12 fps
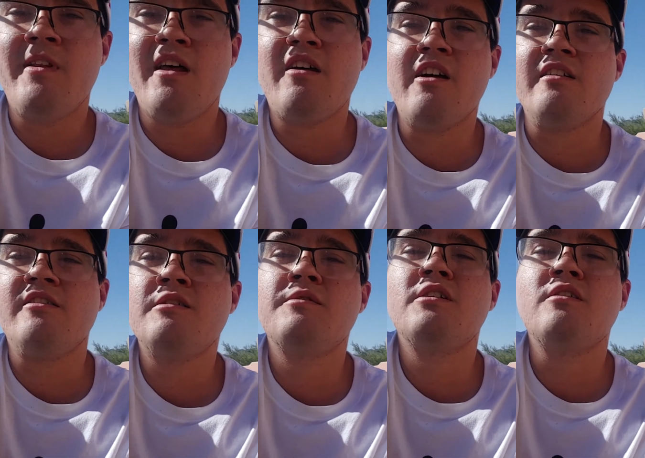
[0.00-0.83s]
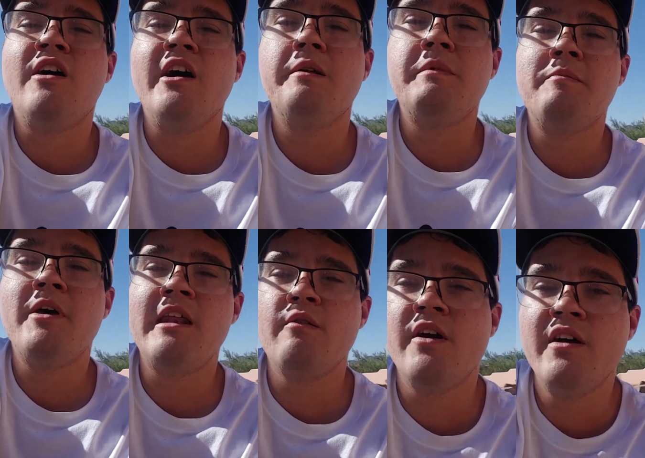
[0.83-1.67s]
that kind of seems a little odd to me. But
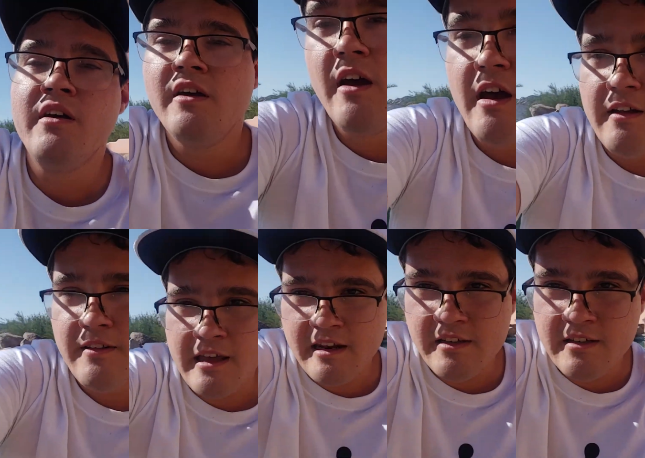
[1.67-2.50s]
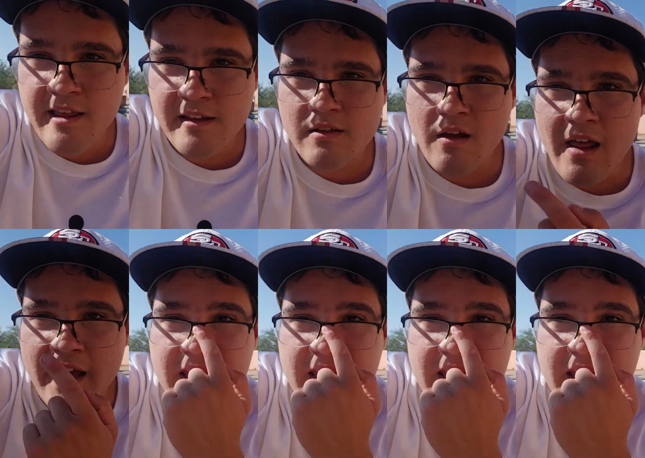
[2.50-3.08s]
anyway, Danny G, that's all I